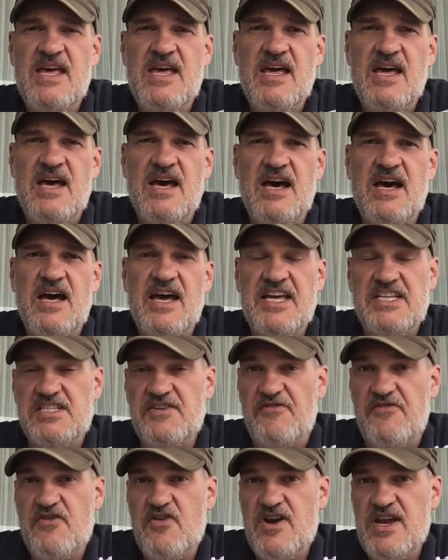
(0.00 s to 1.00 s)
It's
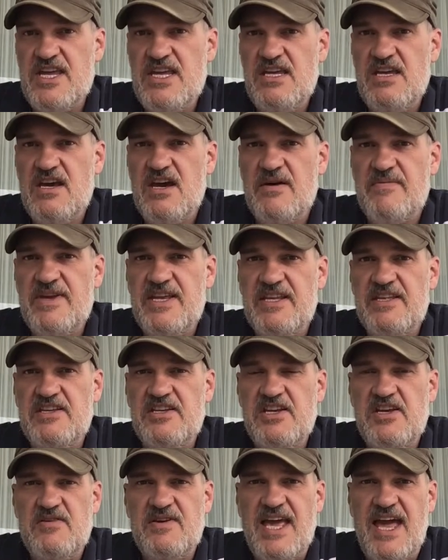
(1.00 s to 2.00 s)
free. I mean,
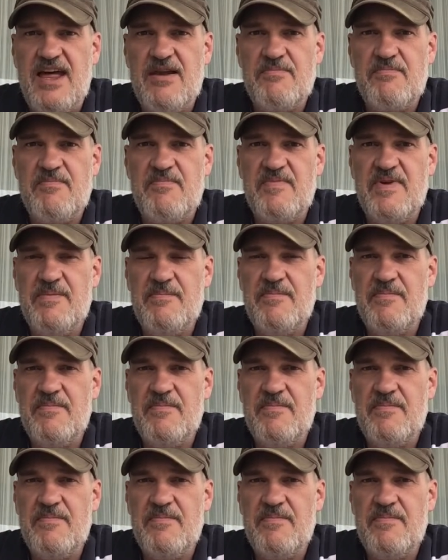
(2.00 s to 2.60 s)
you can